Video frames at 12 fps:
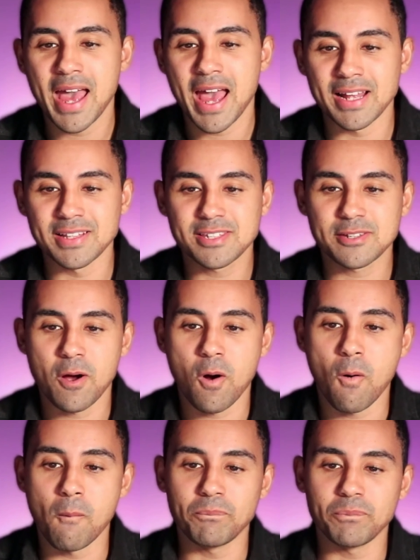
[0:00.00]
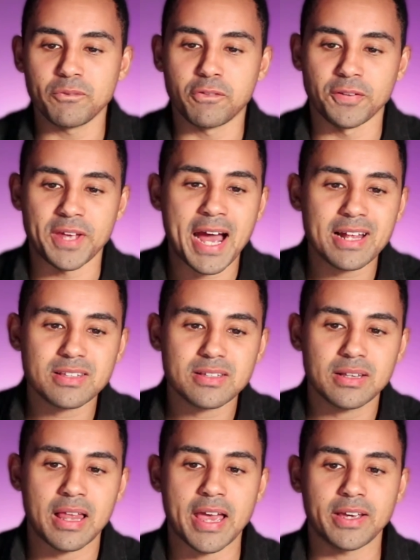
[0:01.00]
And so for that,
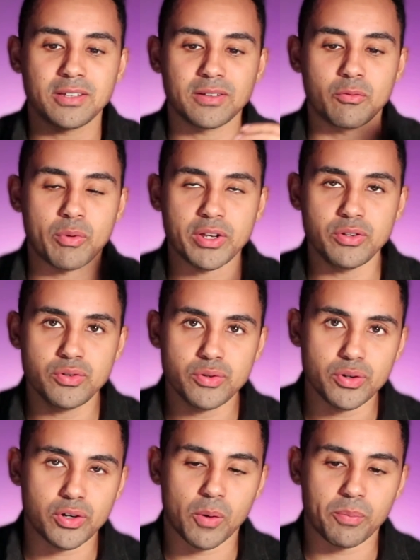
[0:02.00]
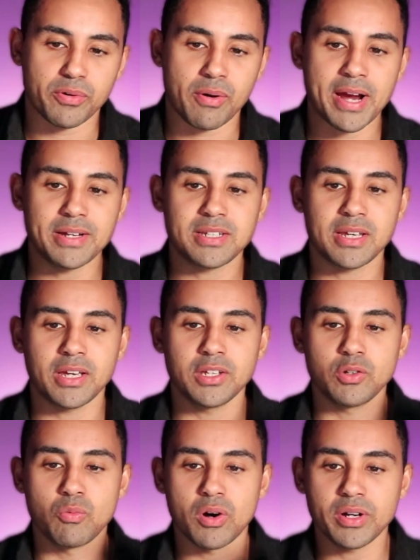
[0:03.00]
like when you do your copywriting,
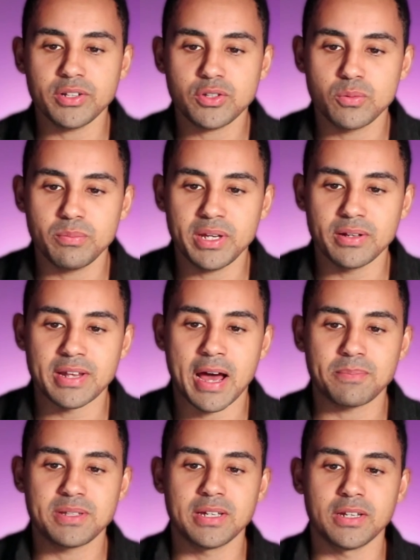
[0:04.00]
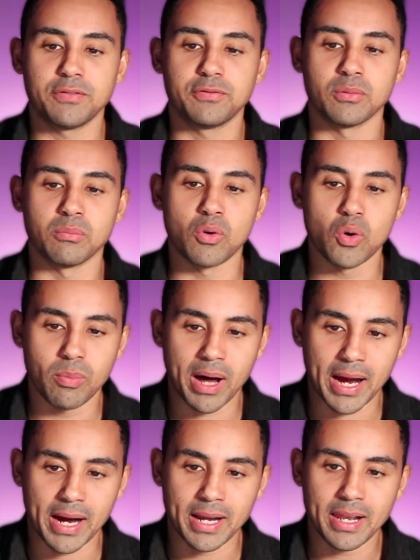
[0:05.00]
you want it to be adapted for
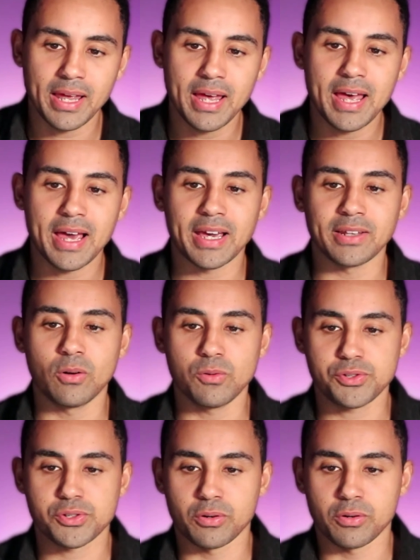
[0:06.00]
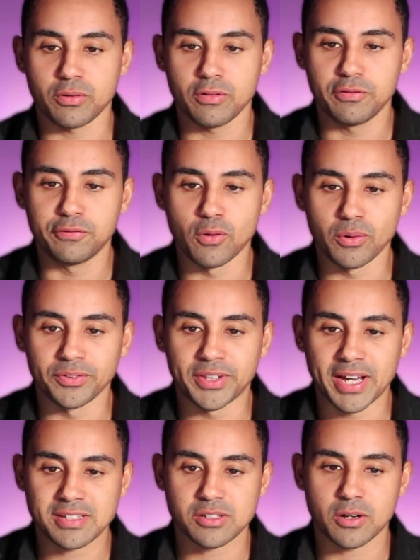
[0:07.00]
mobile and also for
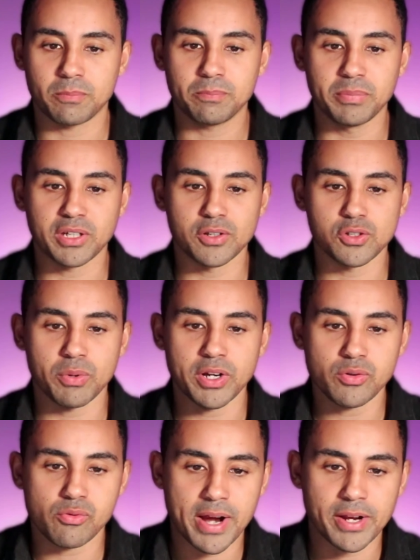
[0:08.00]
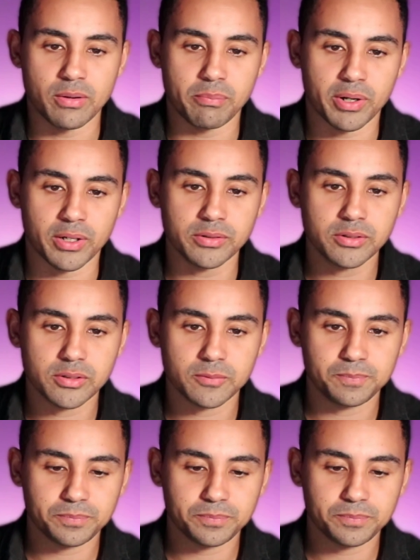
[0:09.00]
desktop because when you write a post,